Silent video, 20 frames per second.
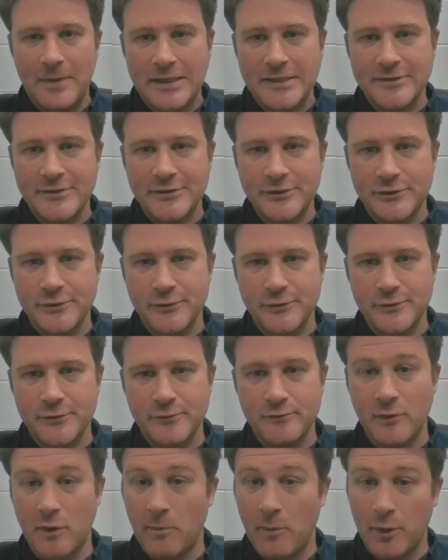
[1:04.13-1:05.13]
into
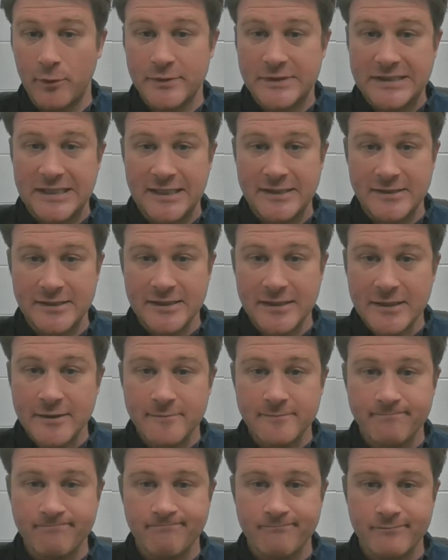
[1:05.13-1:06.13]
remote sensing,
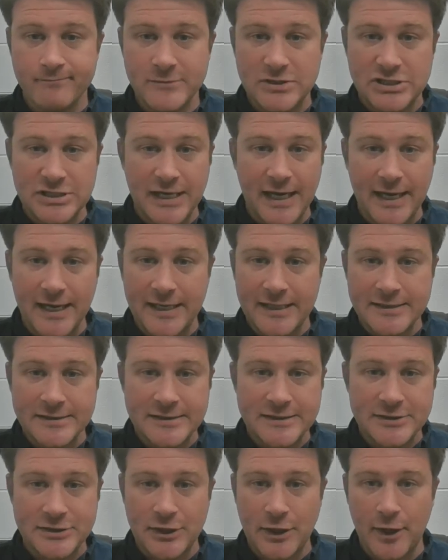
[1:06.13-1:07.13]
GIS,
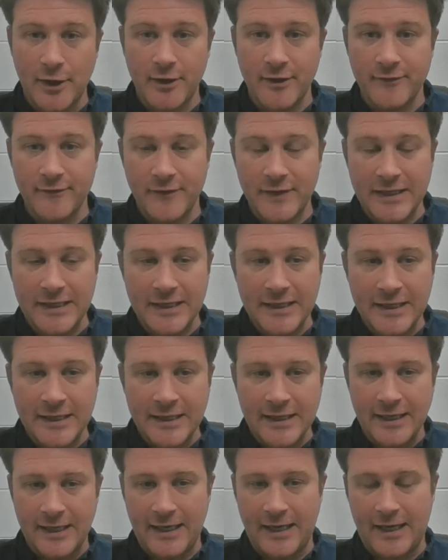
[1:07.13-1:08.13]
geography,
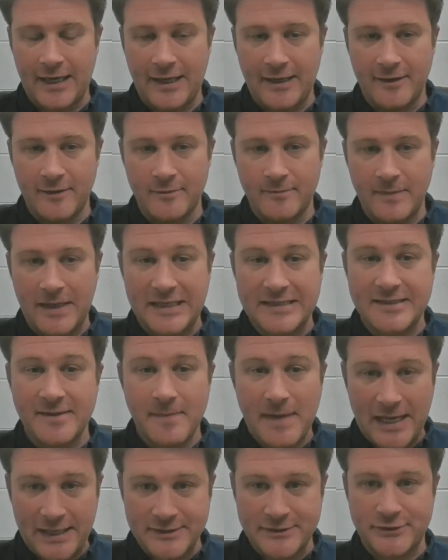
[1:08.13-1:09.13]
as a
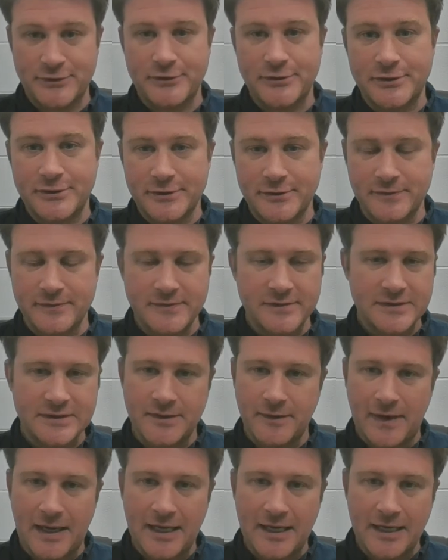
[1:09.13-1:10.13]
master's student.
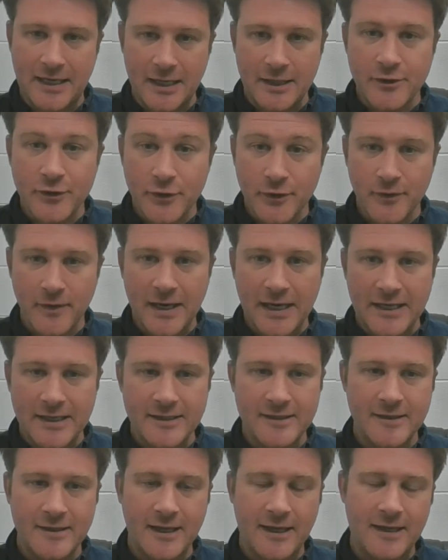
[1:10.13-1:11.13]
So
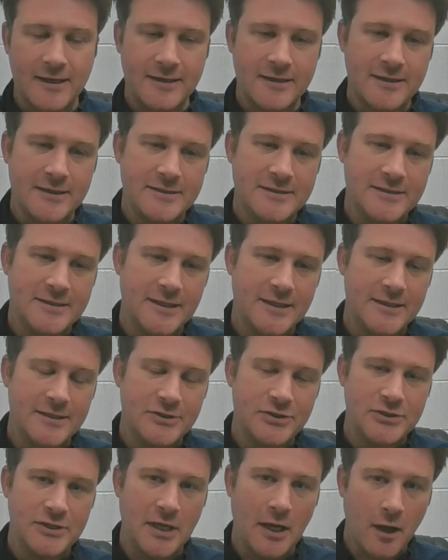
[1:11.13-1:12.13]
I studied
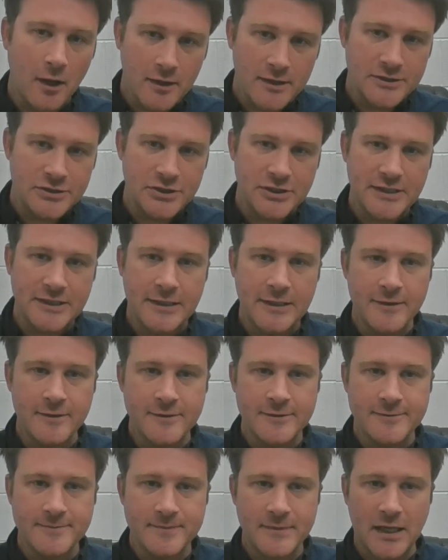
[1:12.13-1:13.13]
geology,
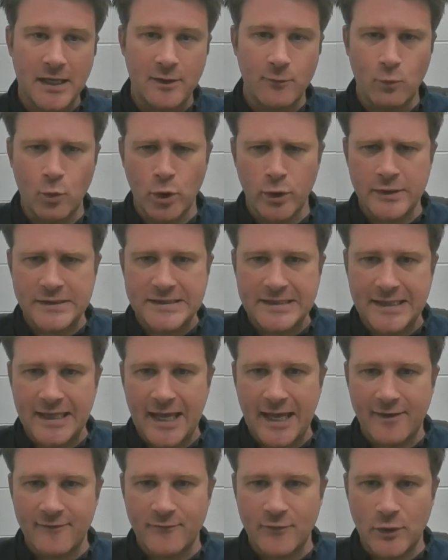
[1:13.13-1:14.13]
kind of worked in
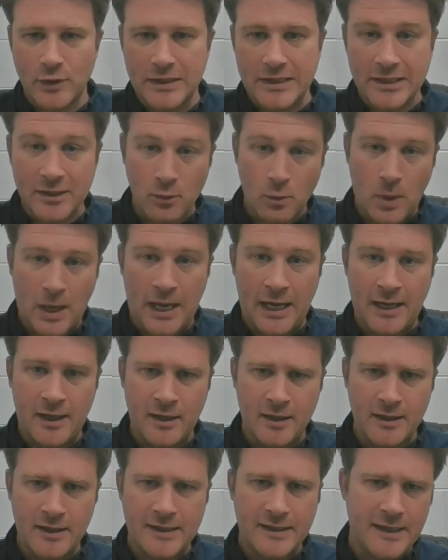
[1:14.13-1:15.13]
that for a little
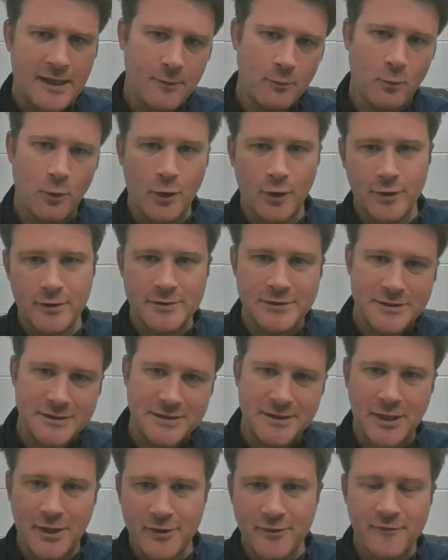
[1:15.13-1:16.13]
while, and then worked
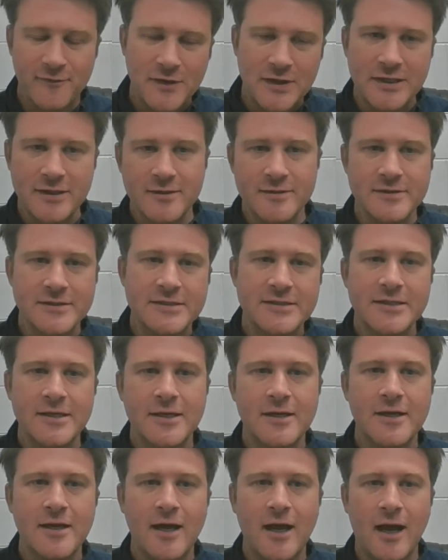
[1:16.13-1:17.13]
in other fields.
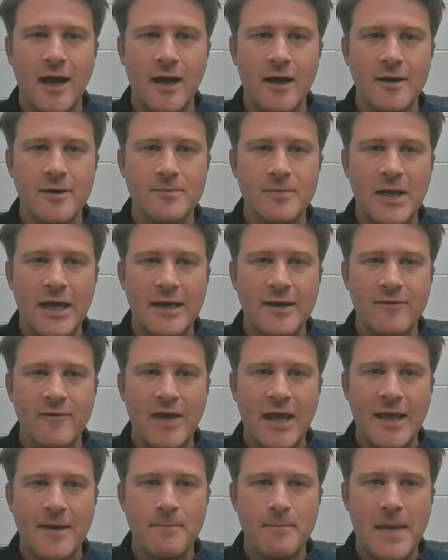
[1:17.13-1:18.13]
Kind of
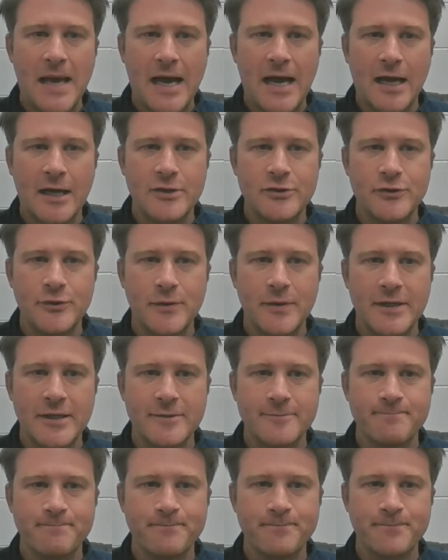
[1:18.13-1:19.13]
came back to it